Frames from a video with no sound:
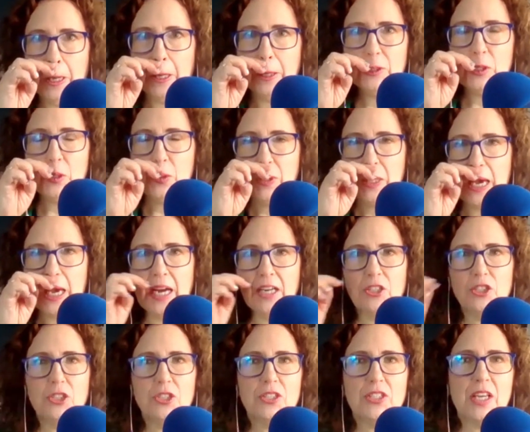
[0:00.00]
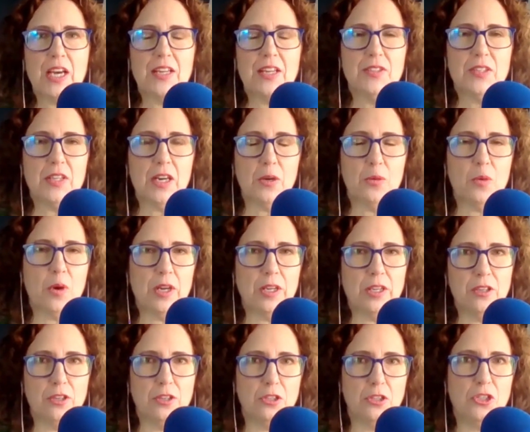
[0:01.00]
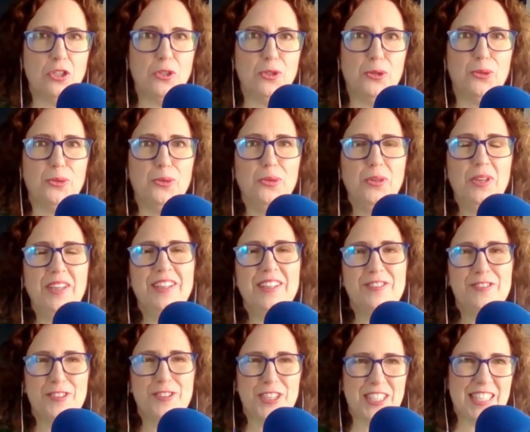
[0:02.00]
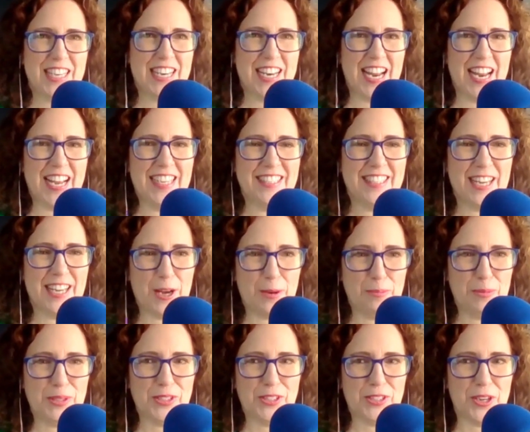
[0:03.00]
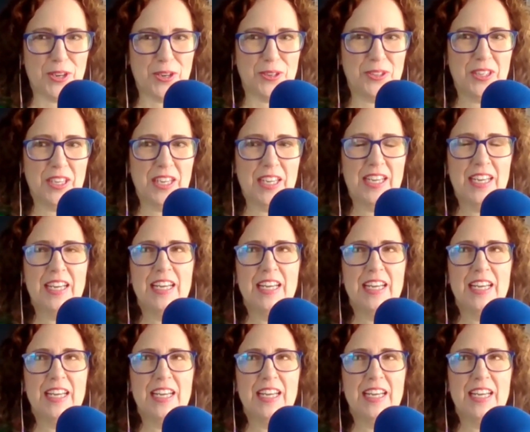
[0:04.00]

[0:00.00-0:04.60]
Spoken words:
So, the exercise that I want you to do for today's episode